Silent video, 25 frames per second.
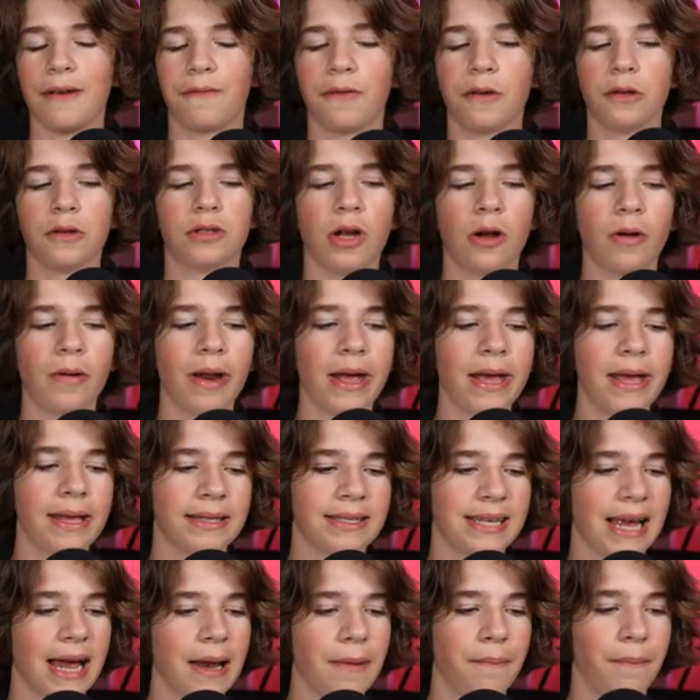donate
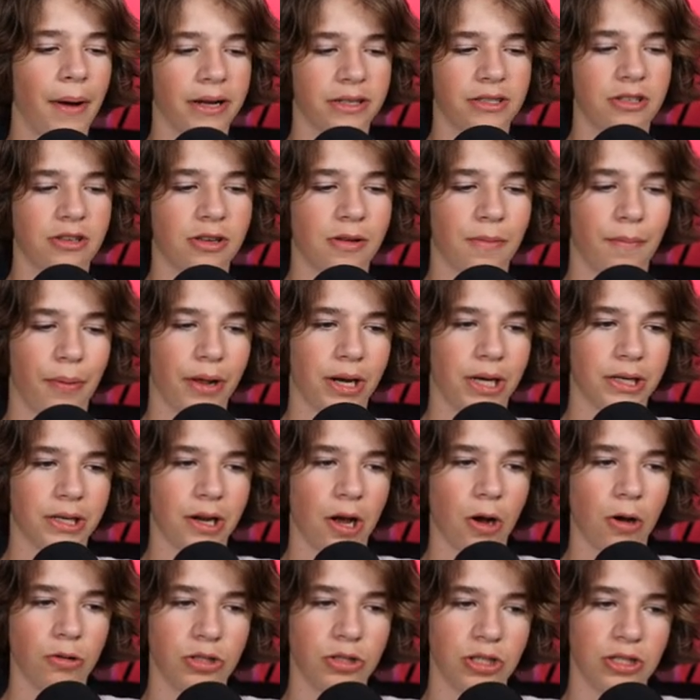ten bucks, you can put on
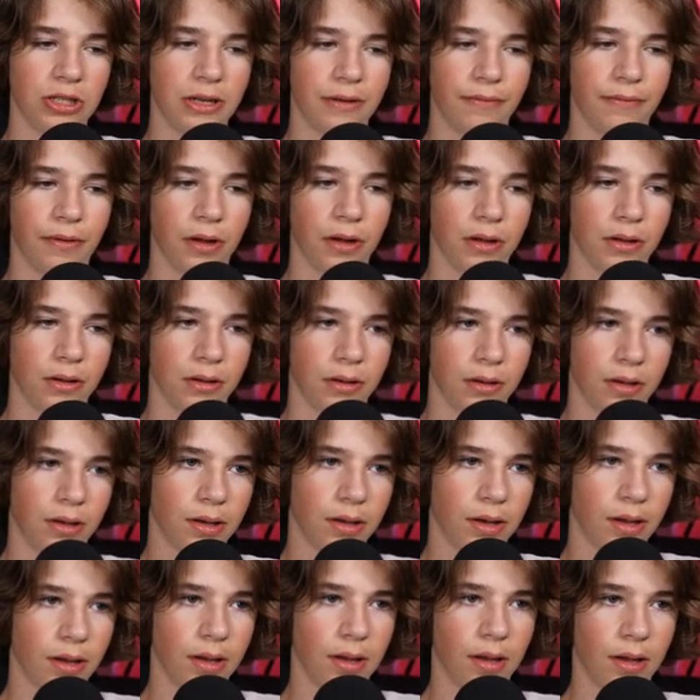OG default.
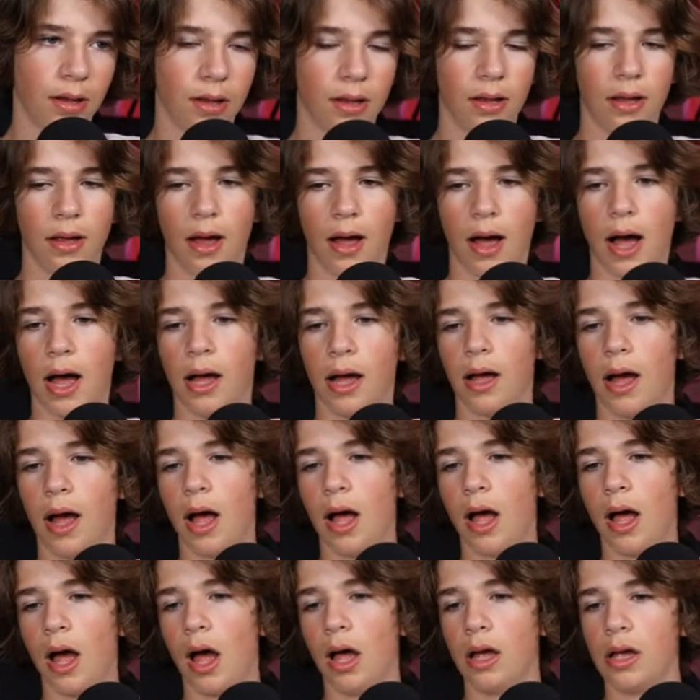I'll
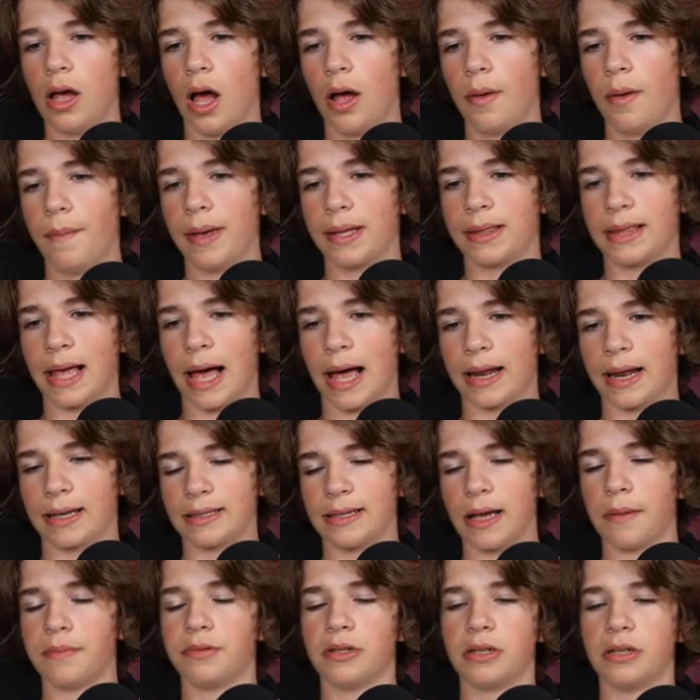I'll I'll make that
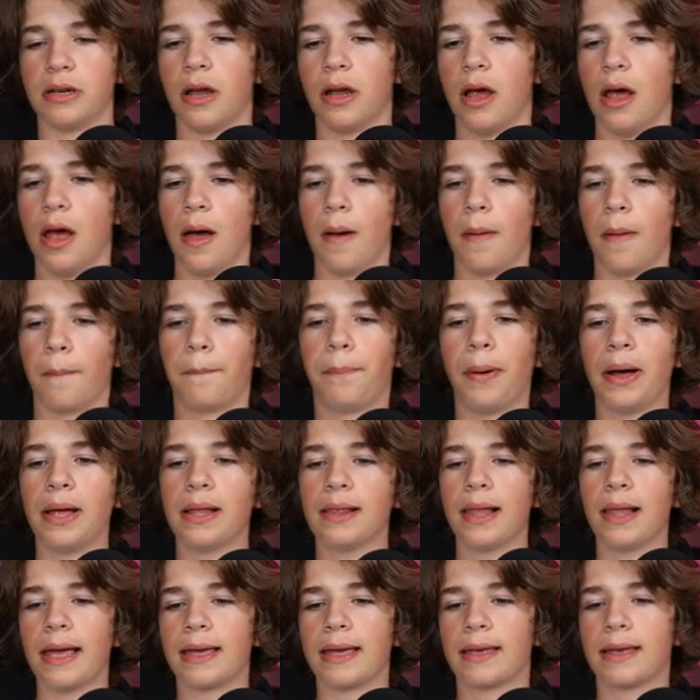exception. But
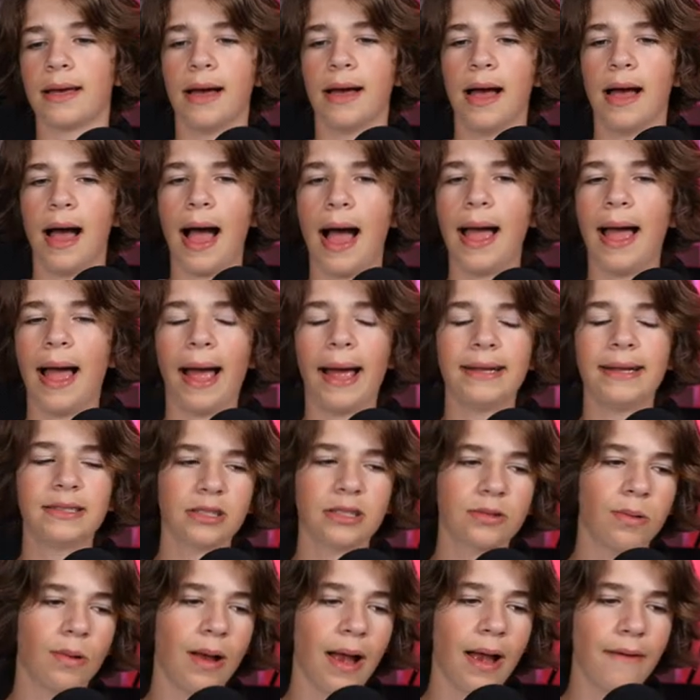like, I I
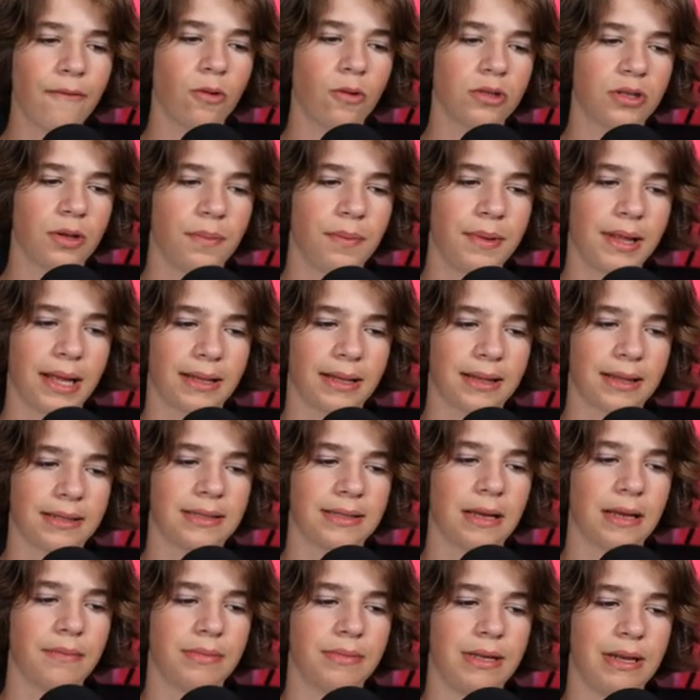just want everyone to be like the
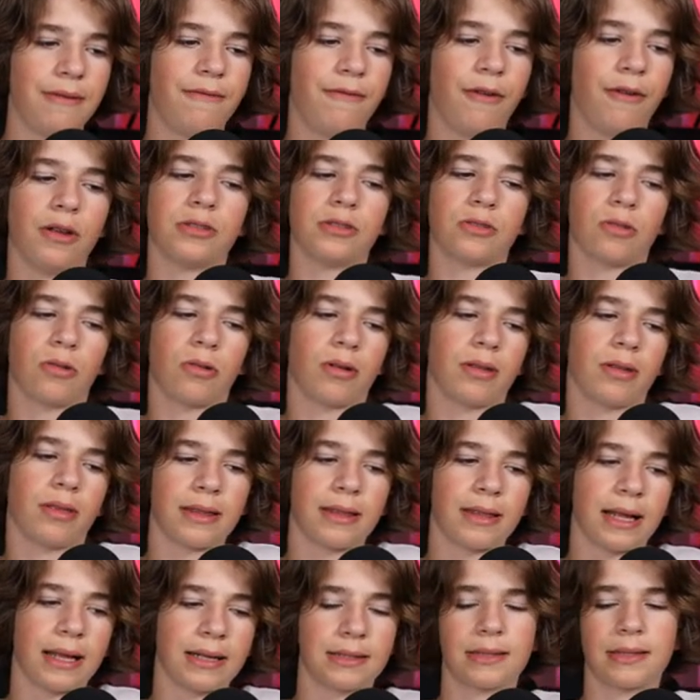same default sort of thing.
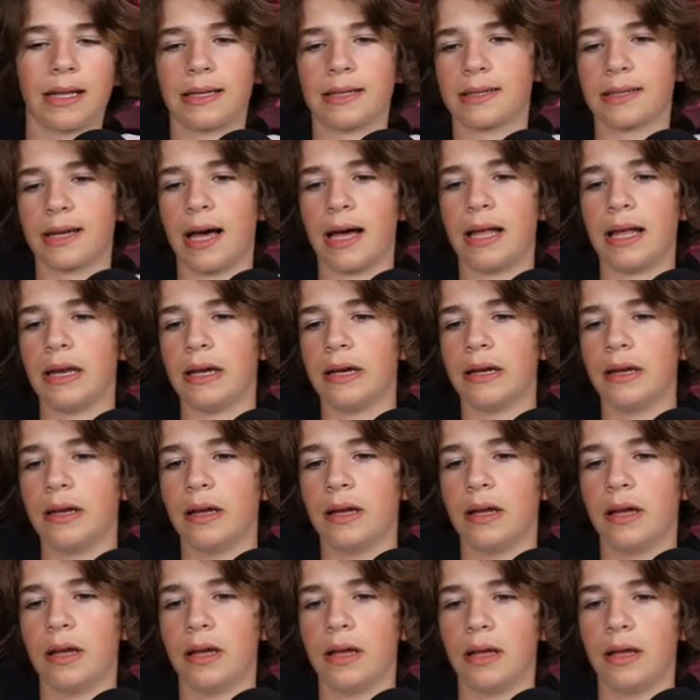That's that's kind of,
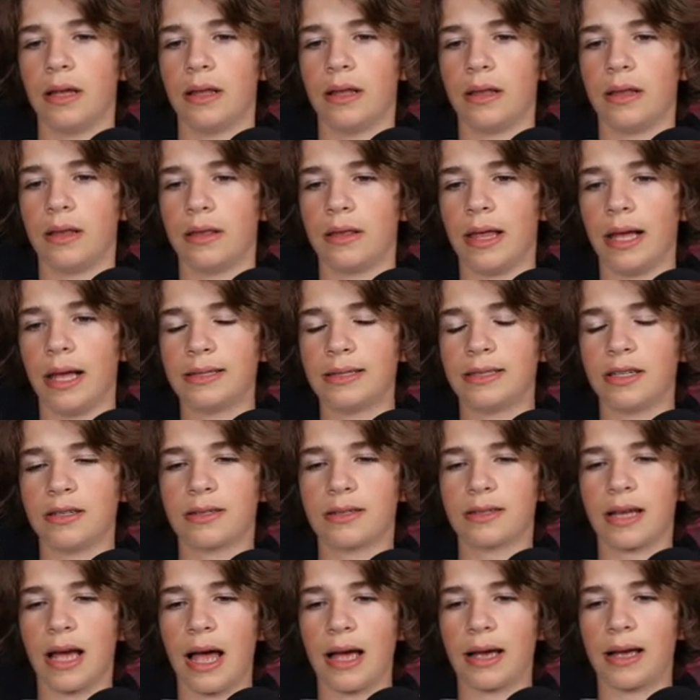that's just
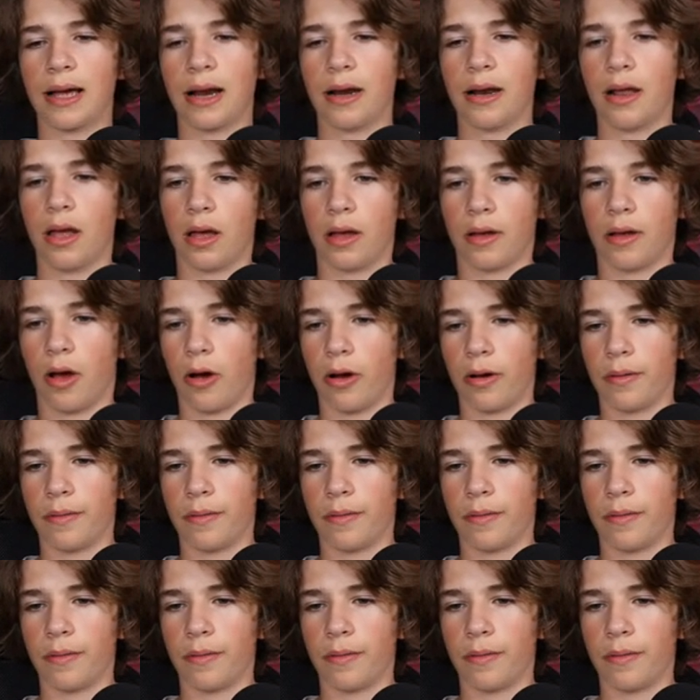kind of kind of. All right.